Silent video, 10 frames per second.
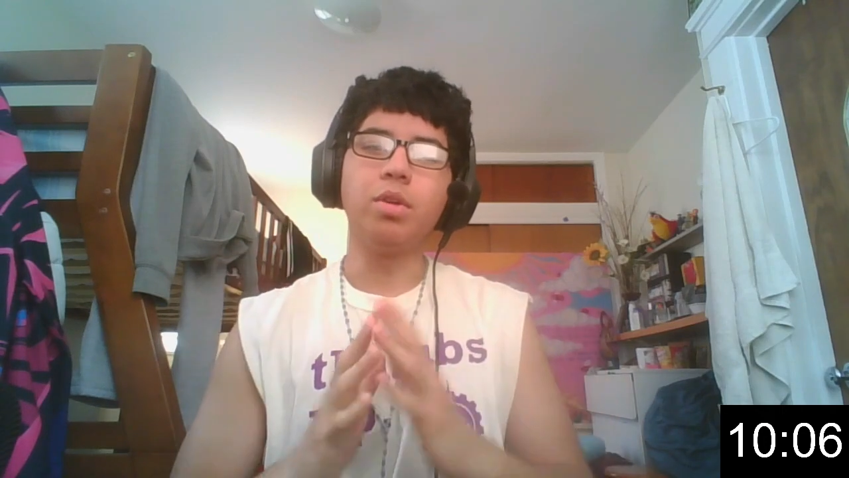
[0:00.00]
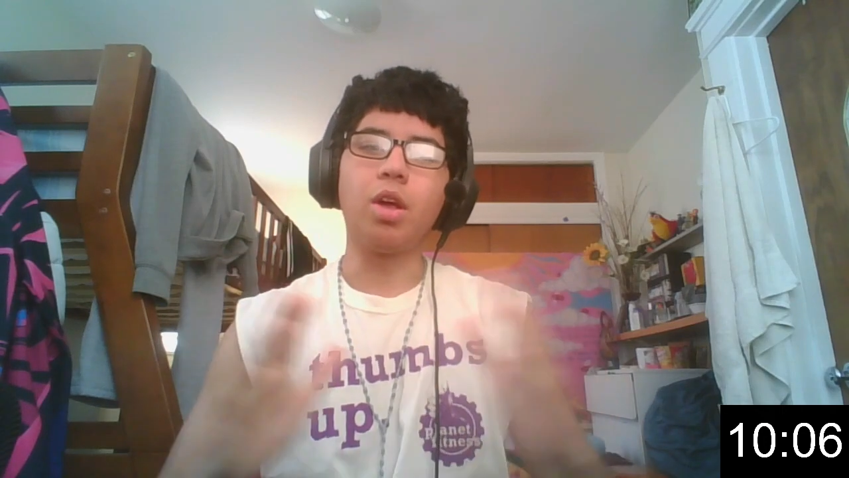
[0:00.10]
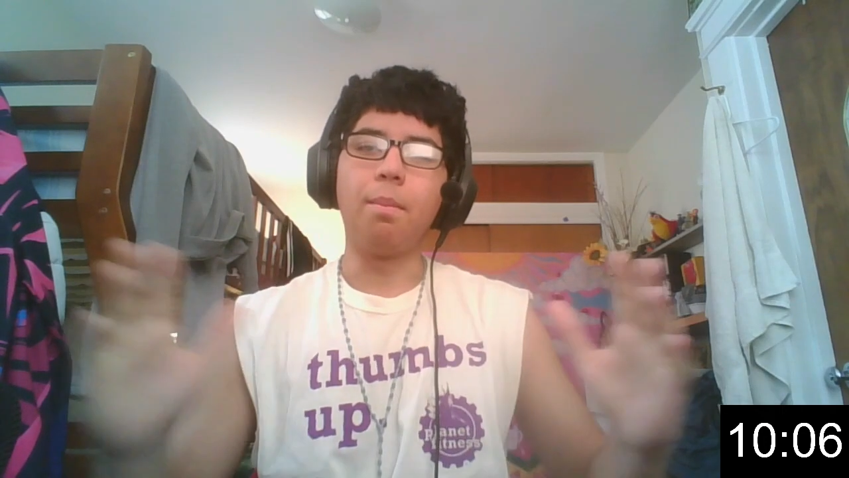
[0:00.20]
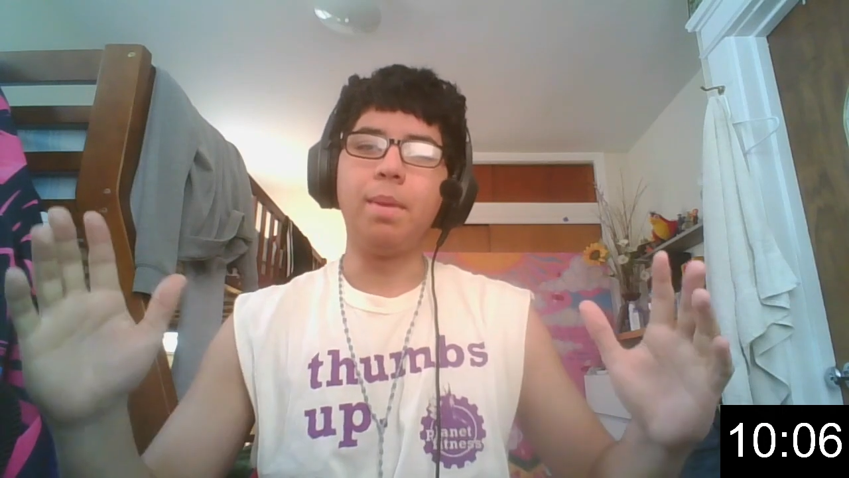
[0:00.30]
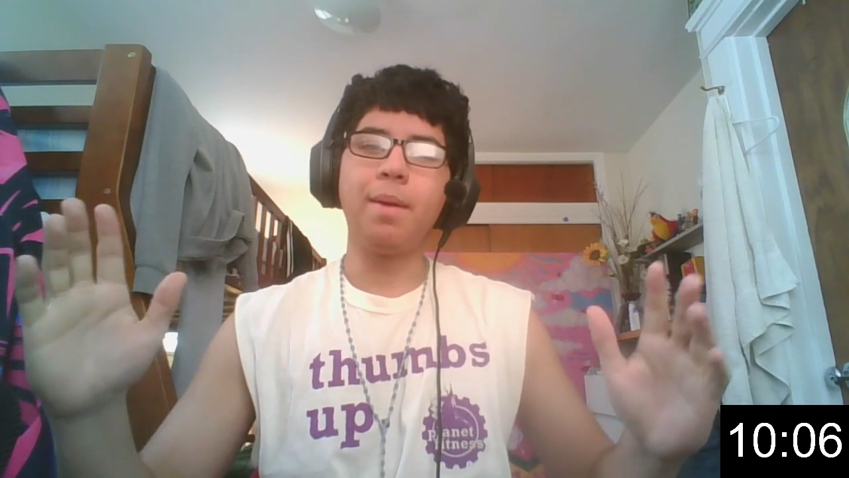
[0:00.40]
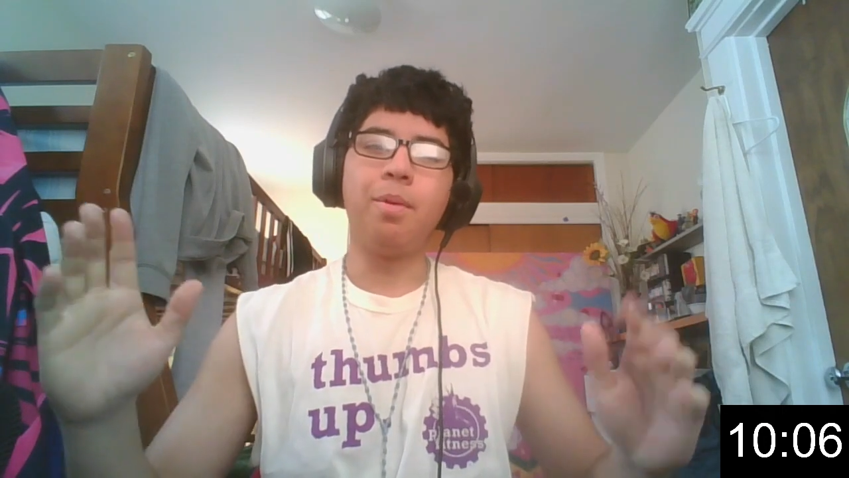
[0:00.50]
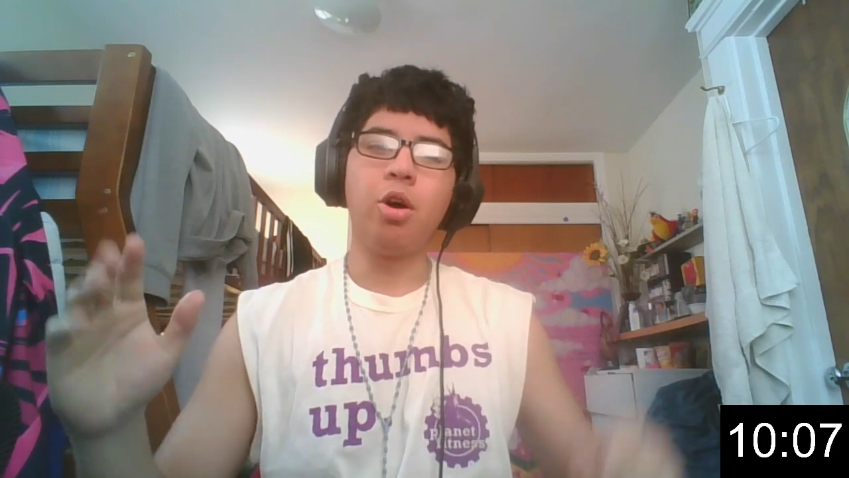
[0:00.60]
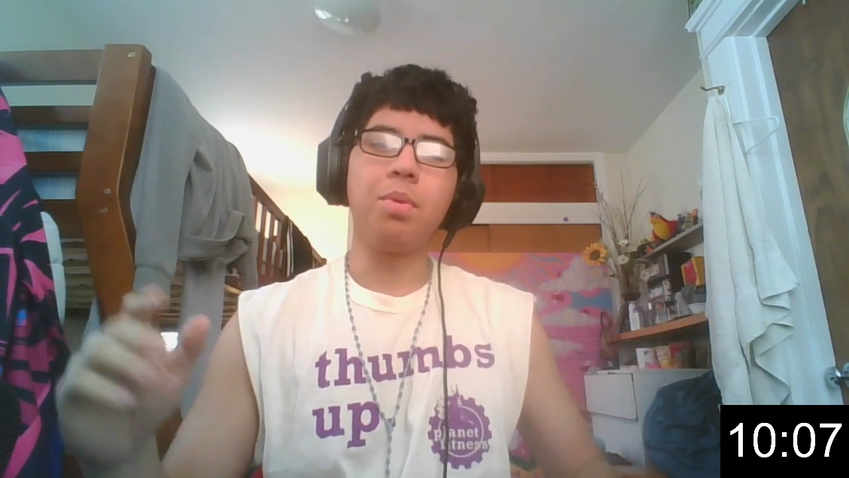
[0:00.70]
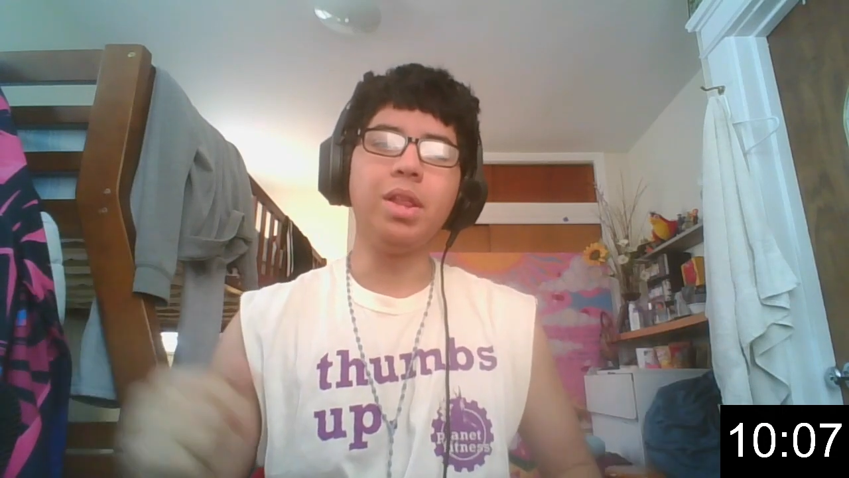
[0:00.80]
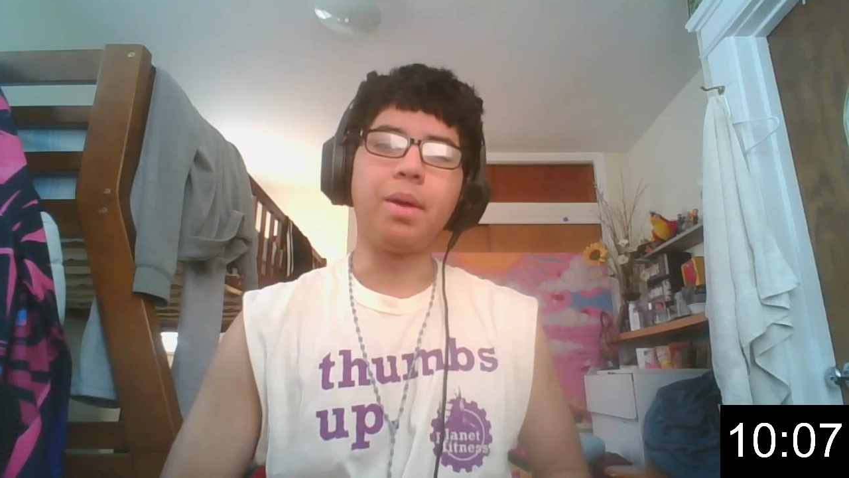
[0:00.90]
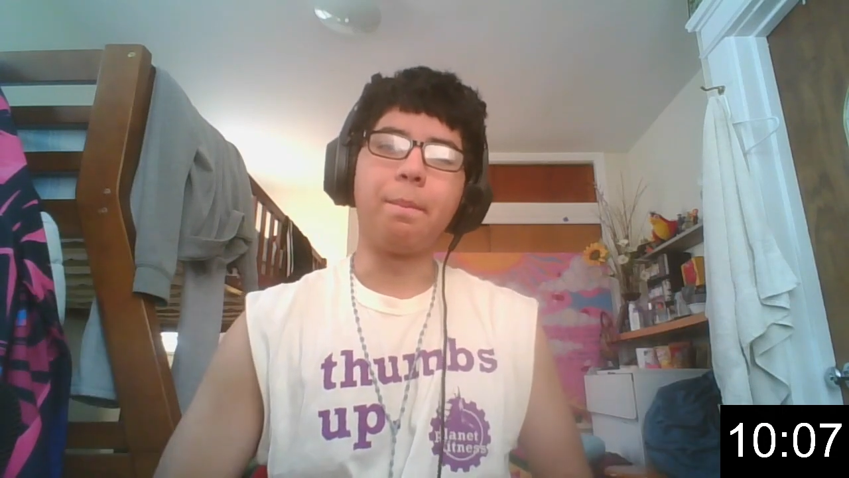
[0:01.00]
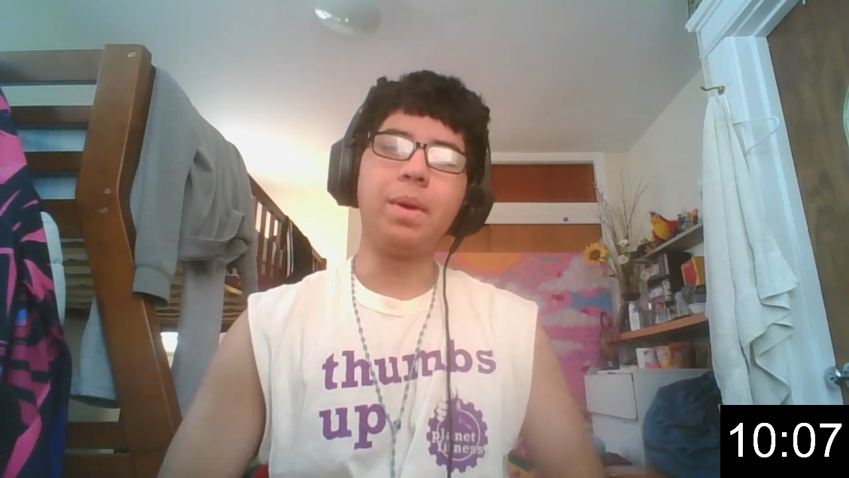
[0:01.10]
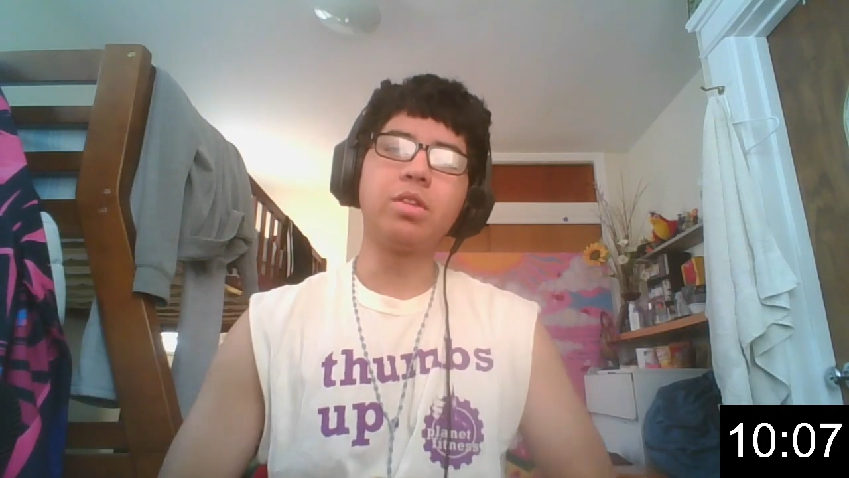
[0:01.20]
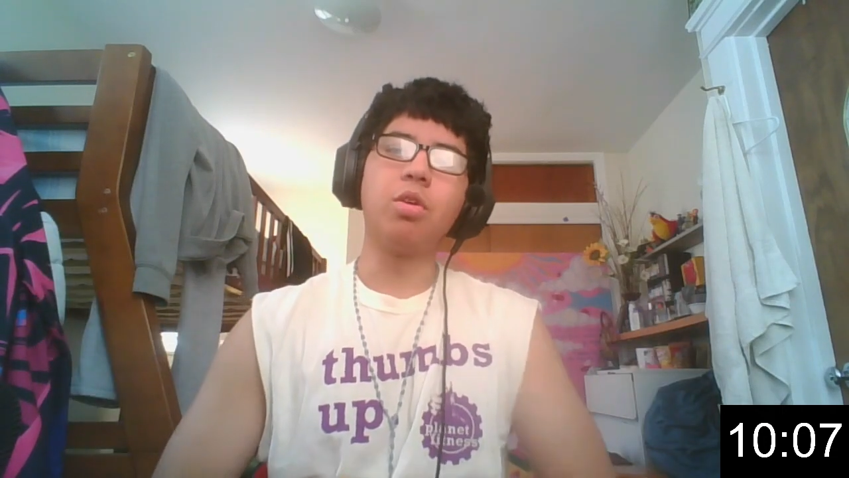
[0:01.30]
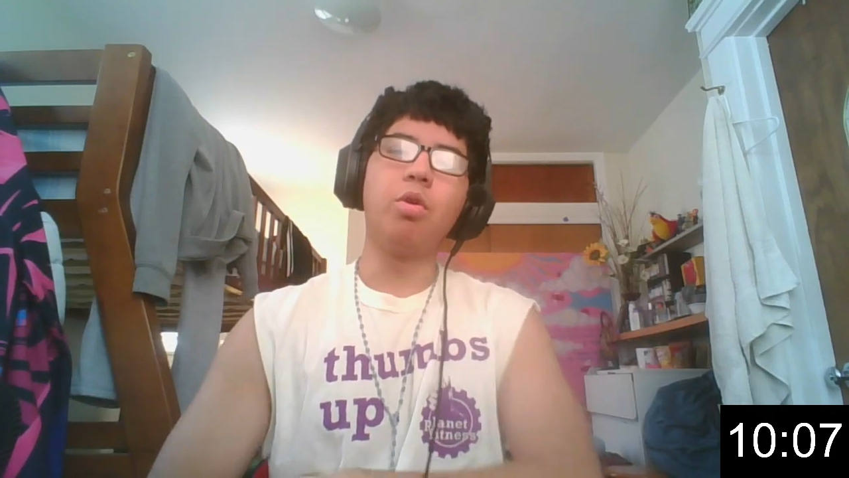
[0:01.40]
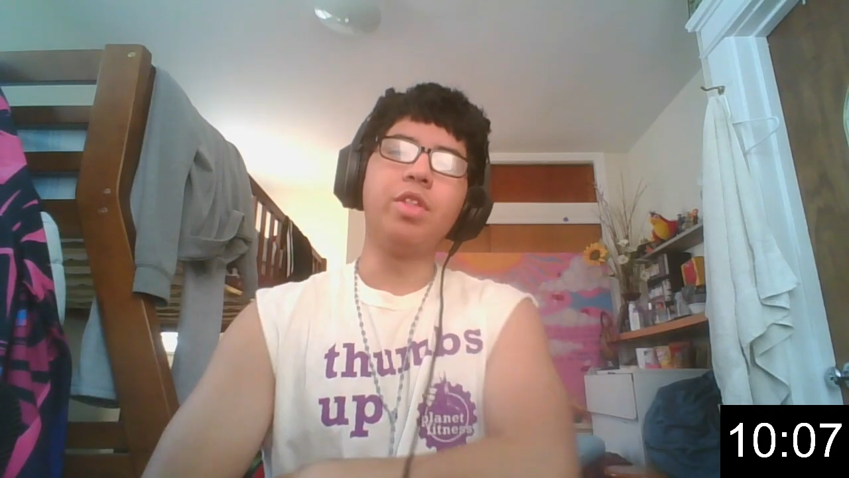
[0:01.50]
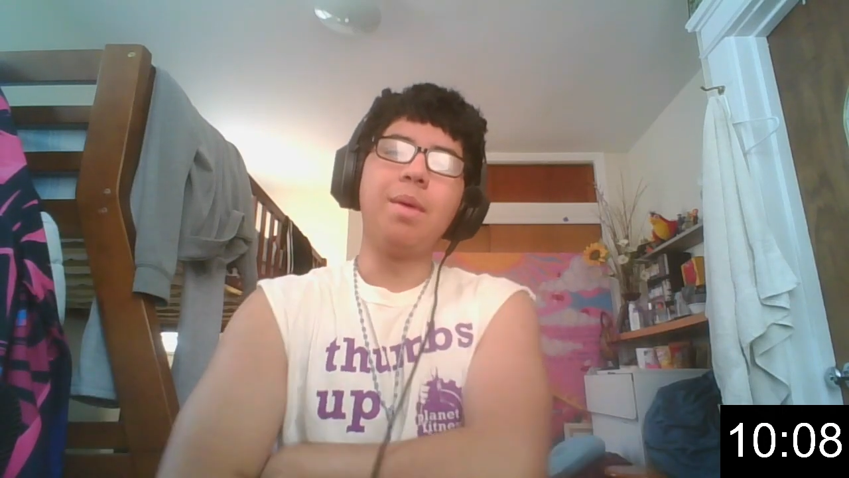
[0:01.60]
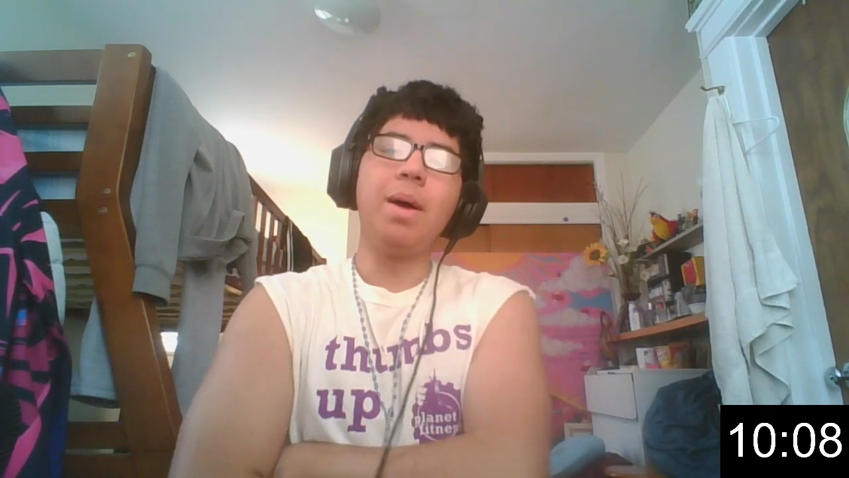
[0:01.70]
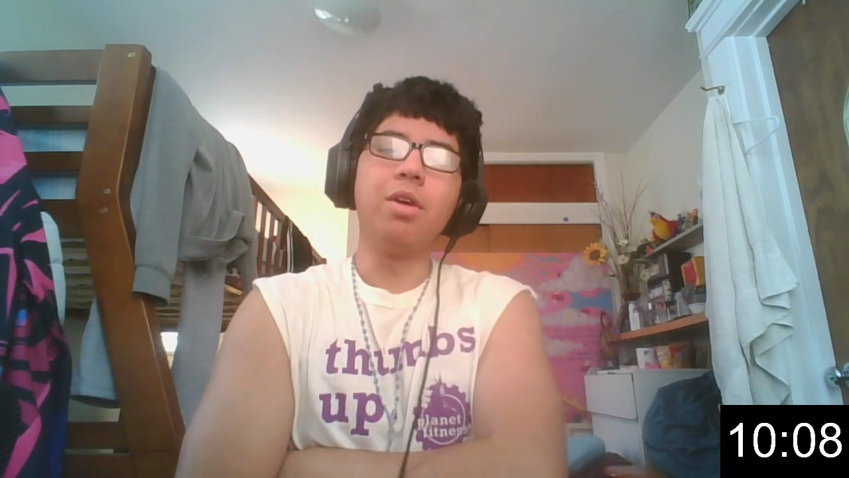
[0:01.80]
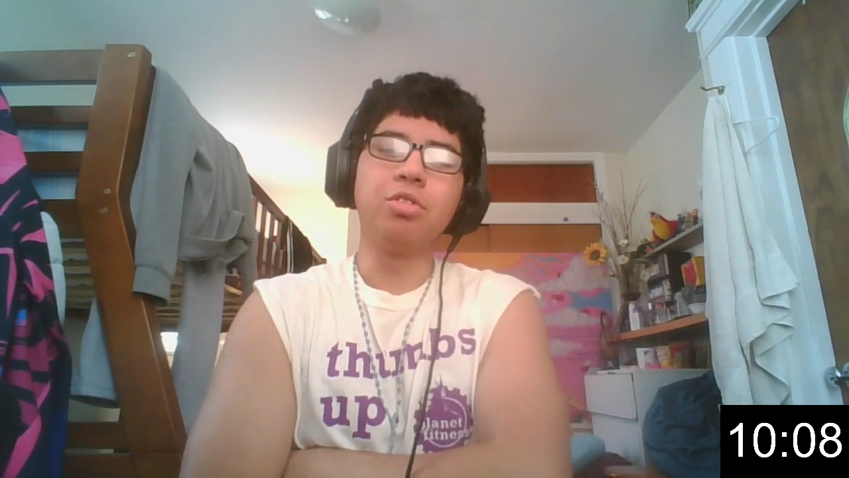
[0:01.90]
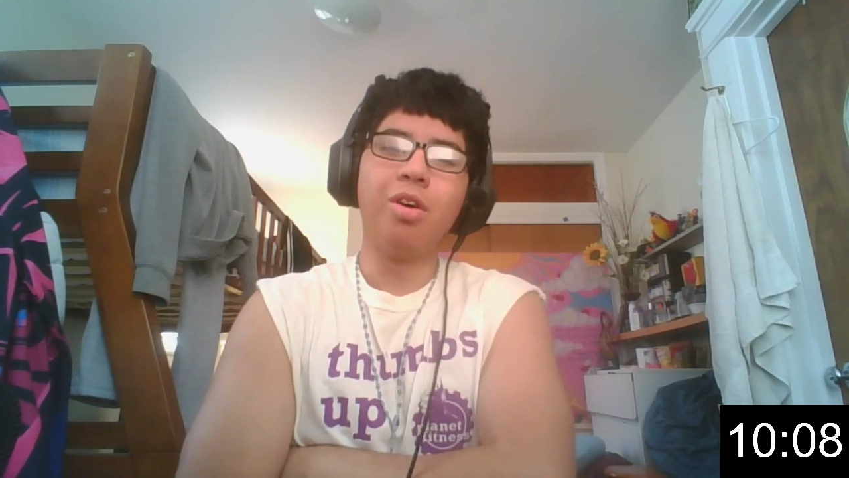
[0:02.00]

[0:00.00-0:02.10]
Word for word: it's like a big Pokemon, like breaks the whole damn house.